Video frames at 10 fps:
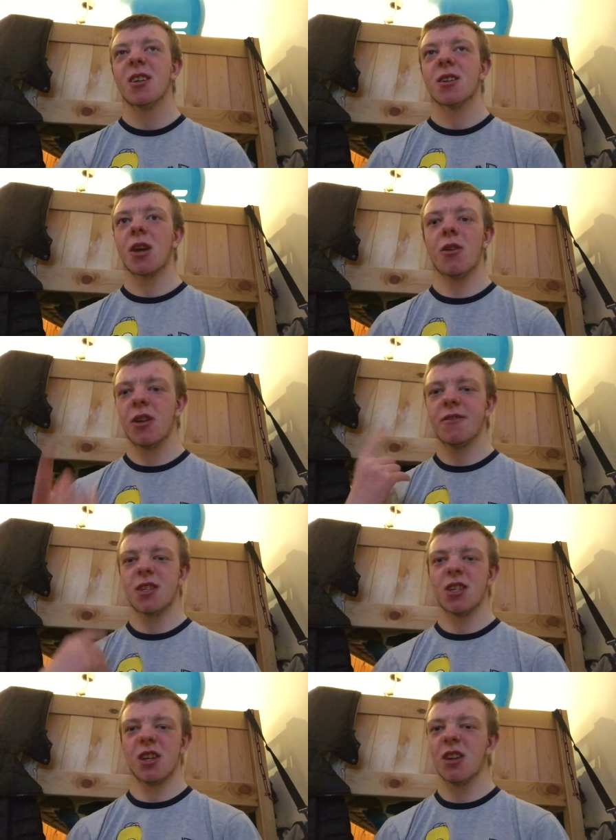going over to
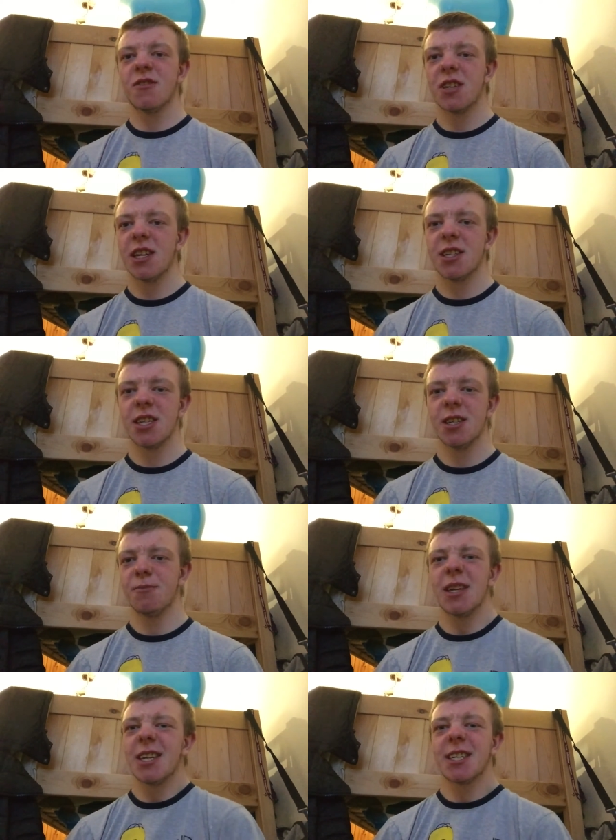the youth centre,
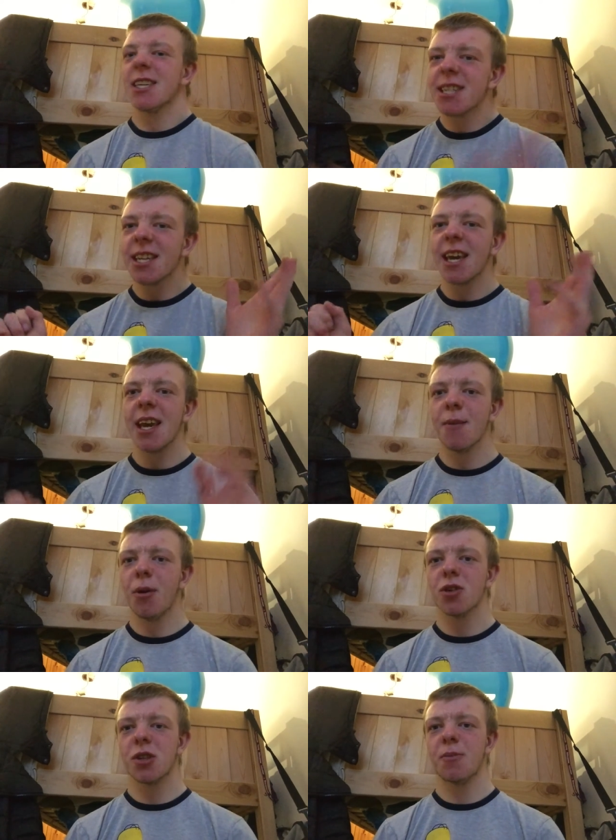me sitting here
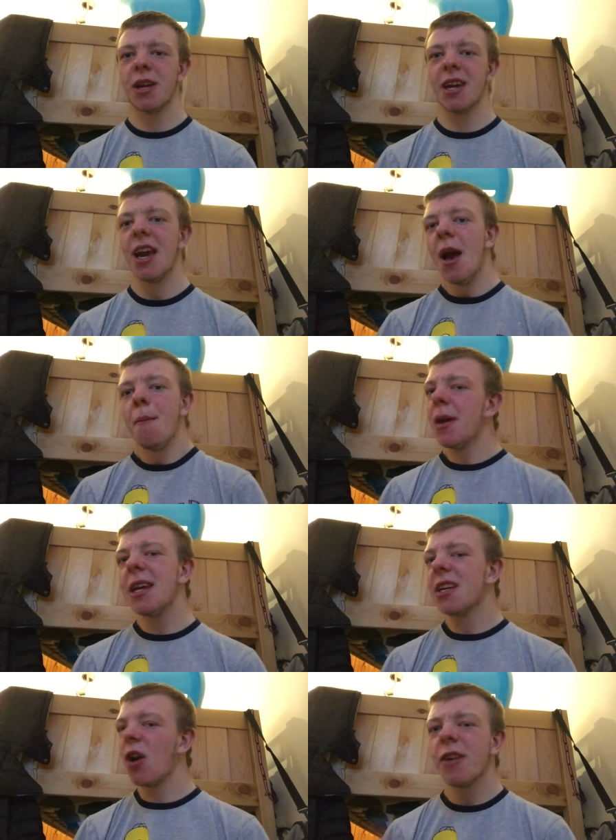possibly, me
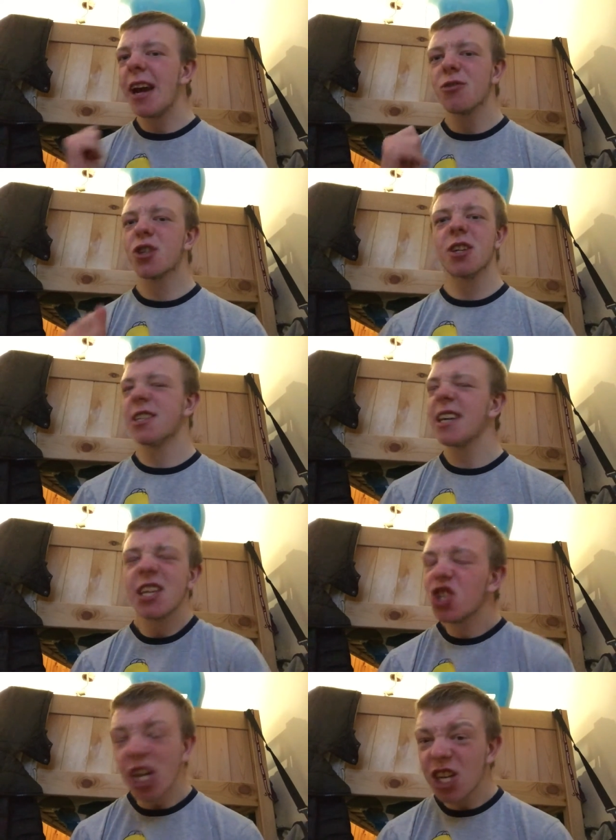going outside taking
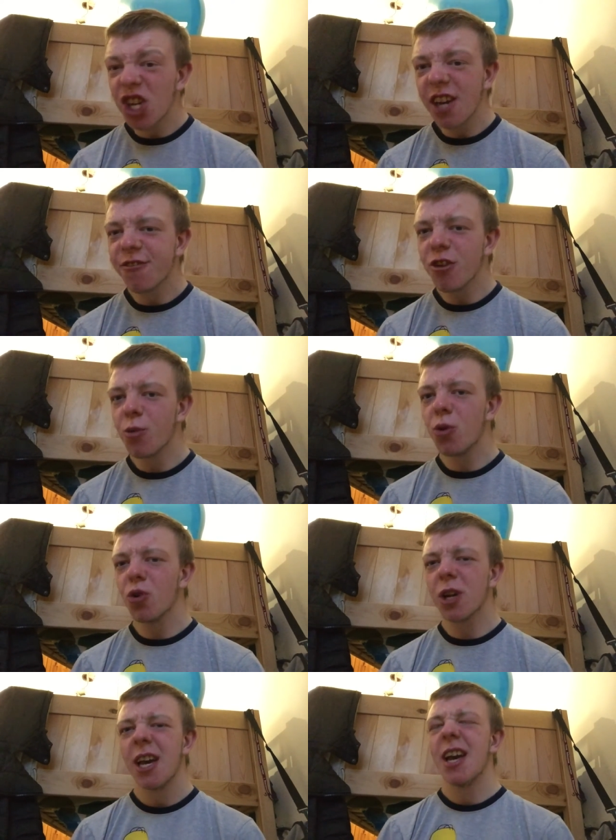JJ for a
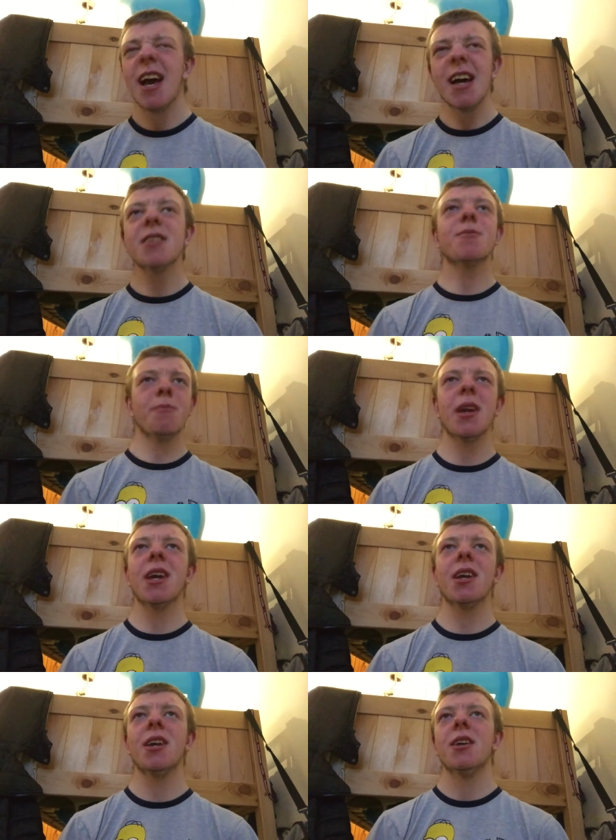walk, and
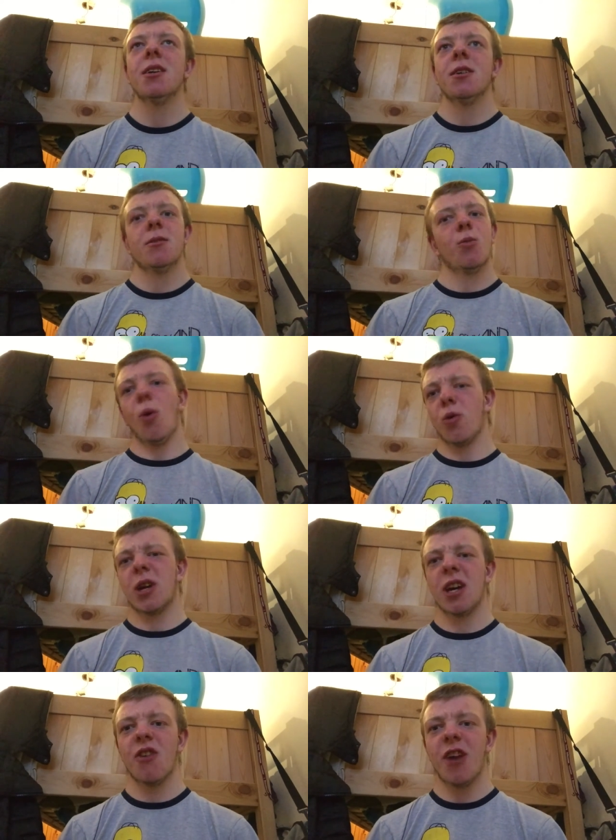me
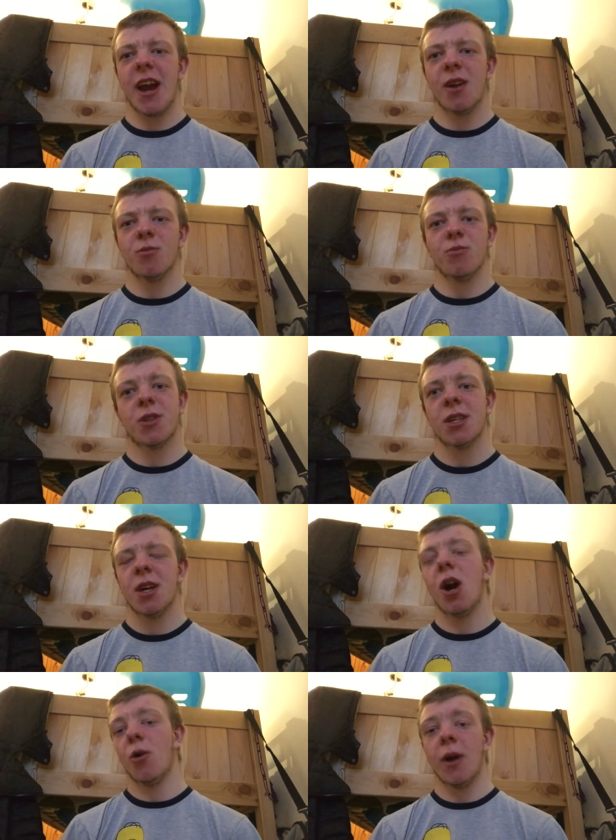walking around.
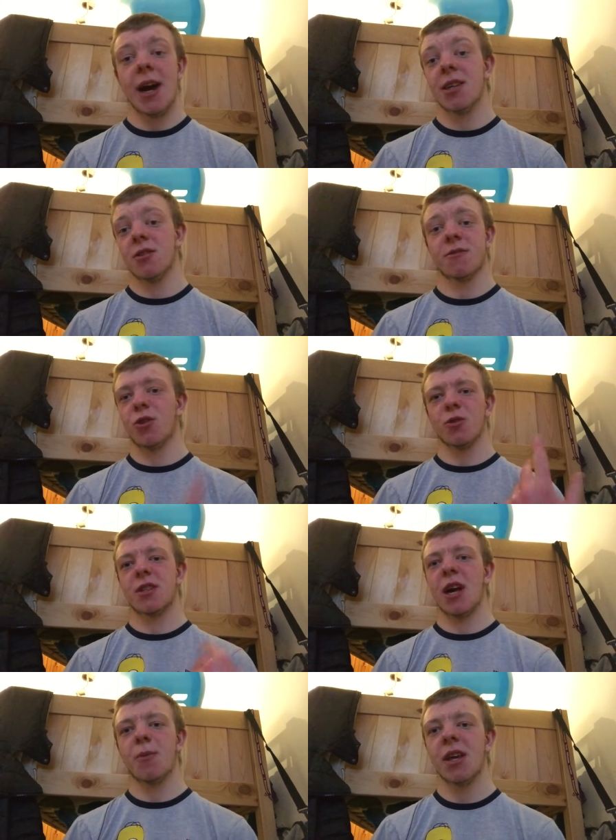Oh, and of course
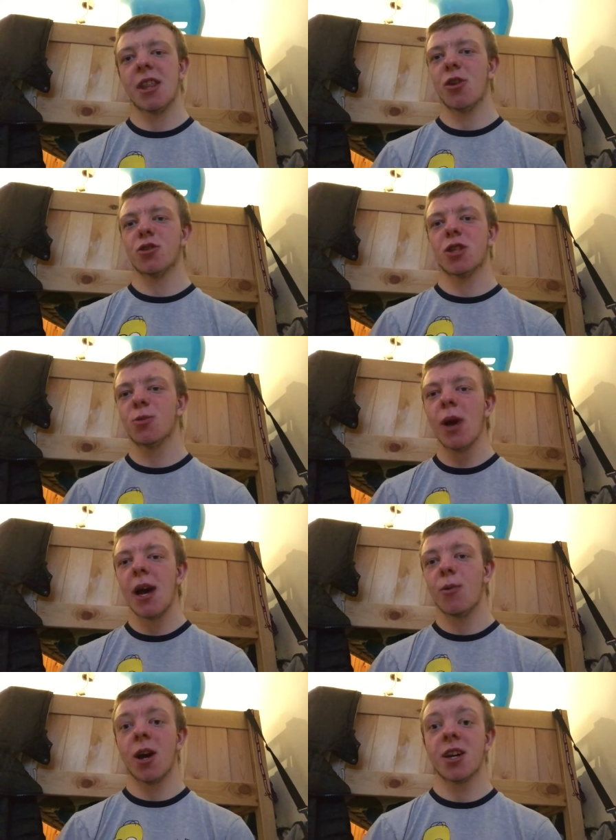there'll be the odd
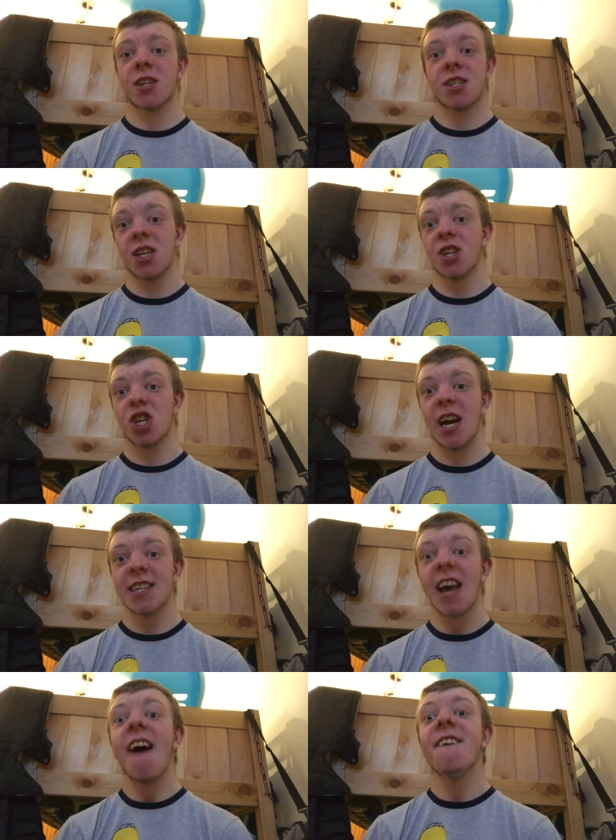swear word such
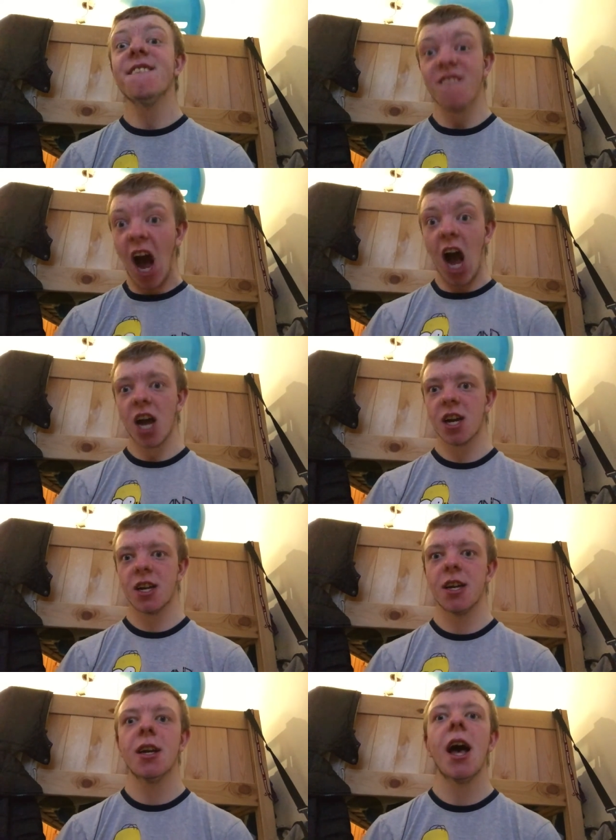as
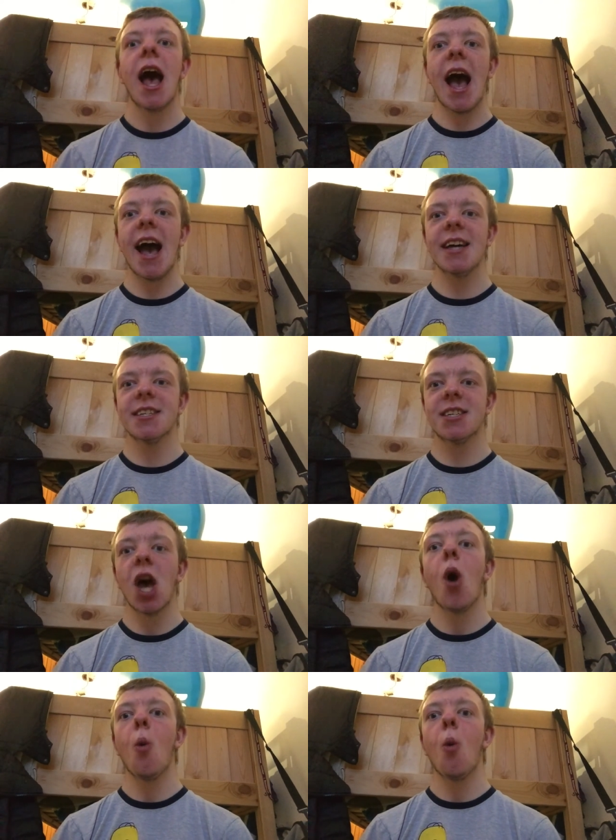and